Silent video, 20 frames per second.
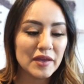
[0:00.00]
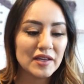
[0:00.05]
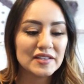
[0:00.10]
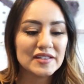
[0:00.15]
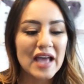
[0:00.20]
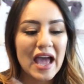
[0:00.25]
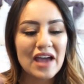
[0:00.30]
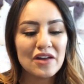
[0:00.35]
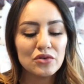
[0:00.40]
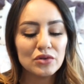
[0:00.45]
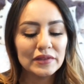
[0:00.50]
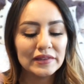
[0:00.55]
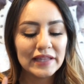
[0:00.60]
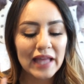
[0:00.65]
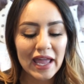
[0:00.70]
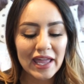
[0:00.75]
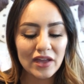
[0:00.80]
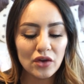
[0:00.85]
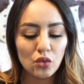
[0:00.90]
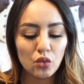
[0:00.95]
because I don't
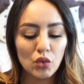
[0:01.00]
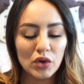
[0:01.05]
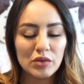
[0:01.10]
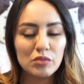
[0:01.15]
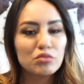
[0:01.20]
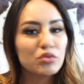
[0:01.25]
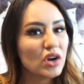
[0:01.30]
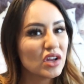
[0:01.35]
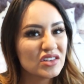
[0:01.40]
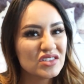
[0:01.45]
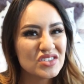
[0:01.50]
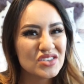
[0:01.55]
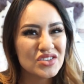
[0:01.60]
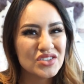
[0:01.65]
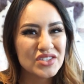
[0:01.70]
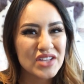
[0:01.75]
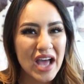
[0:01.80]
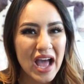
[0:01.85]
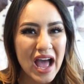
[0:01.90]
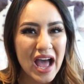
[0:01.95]
like when
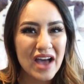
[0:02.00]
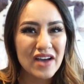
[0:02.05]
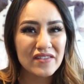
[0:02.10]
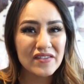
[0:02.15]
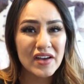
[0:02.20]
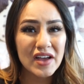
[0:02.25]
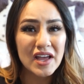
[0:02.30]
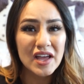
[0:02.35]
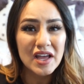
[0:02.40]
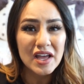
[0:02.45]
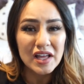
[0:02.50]
bronzers have